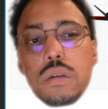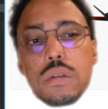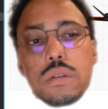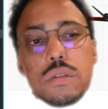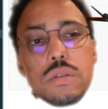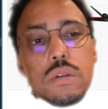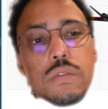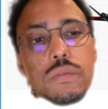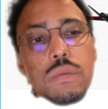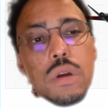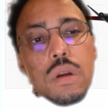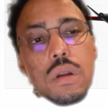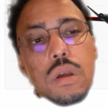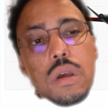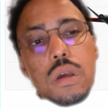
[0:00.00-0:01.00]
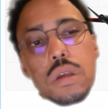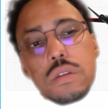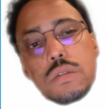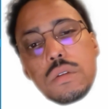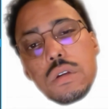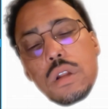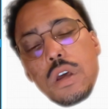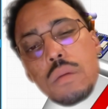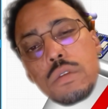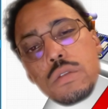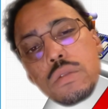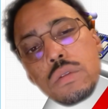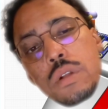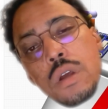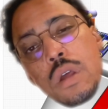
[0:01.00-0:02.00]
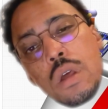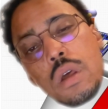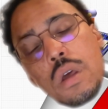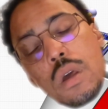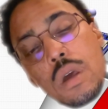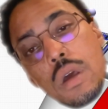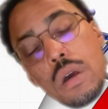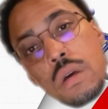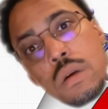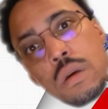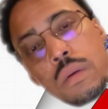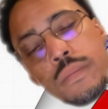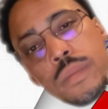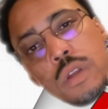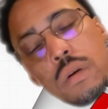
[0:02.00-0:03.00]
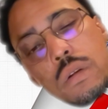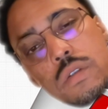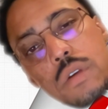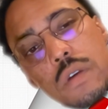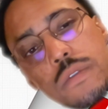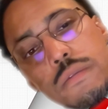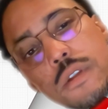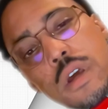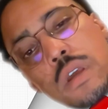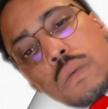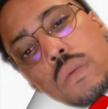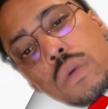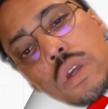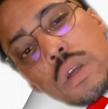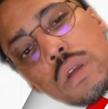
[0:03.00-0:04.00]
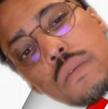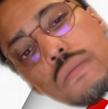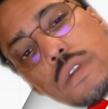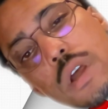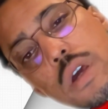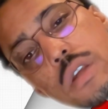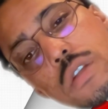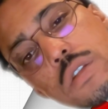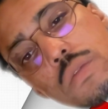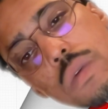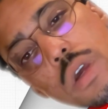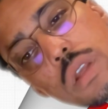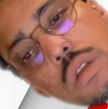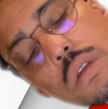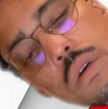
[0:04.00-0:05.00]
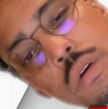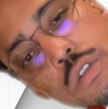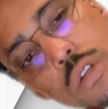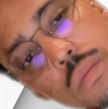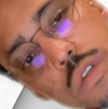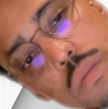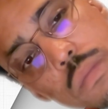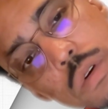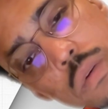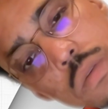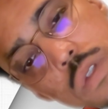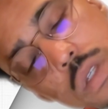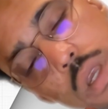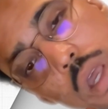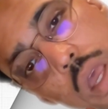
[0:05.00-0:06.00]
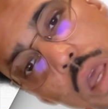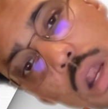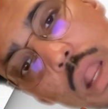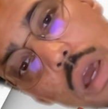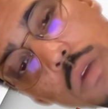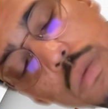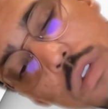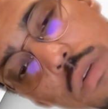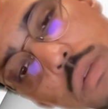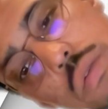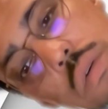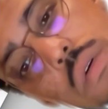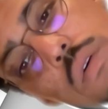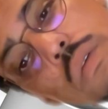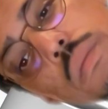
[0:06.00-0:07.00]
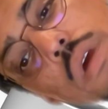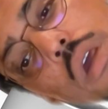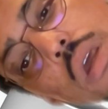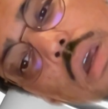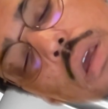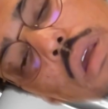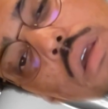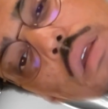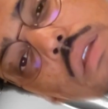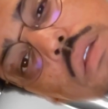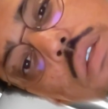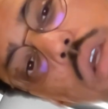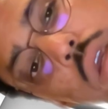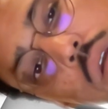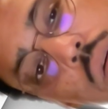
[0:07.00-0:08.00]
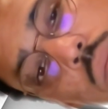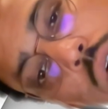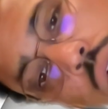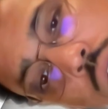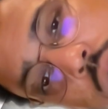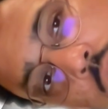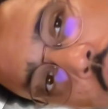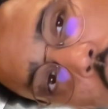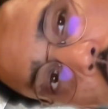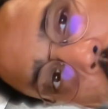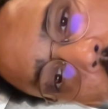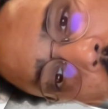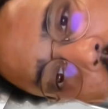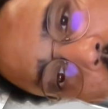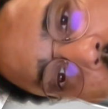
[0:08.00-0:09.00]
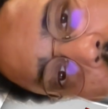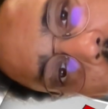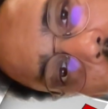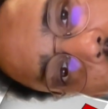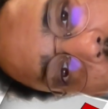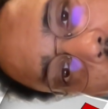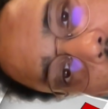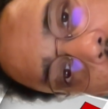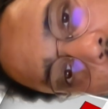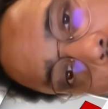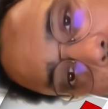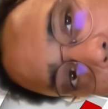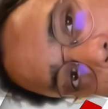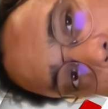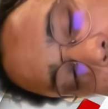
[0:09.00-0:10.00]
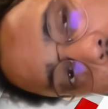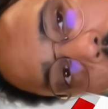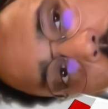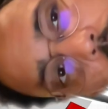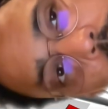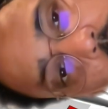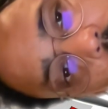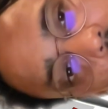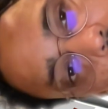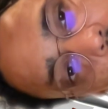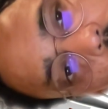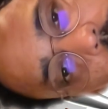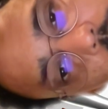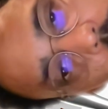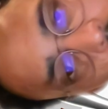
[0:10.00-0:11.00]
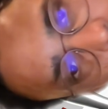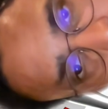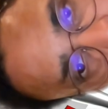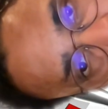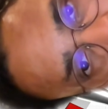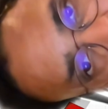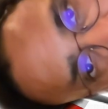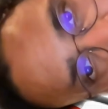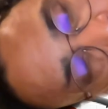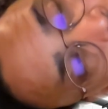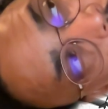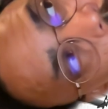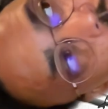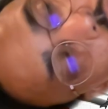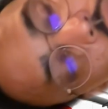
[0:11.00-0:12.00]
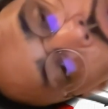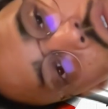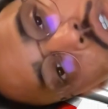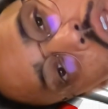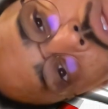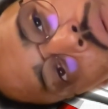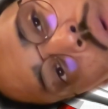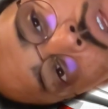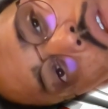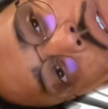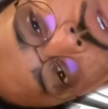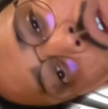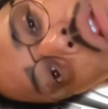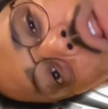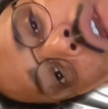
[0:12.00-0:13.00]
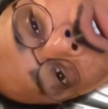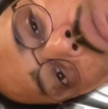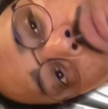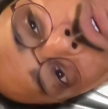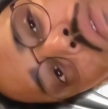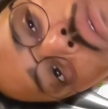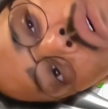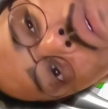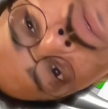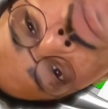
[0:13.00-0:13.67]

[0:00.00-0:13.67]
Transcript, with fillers: in software, head to the alignment tool. Um, in order to have the flying wing fly straight in autonomous modes like return to home and angle mode, you need to set the correct alignment for the flight controller. So set the wing aside like it would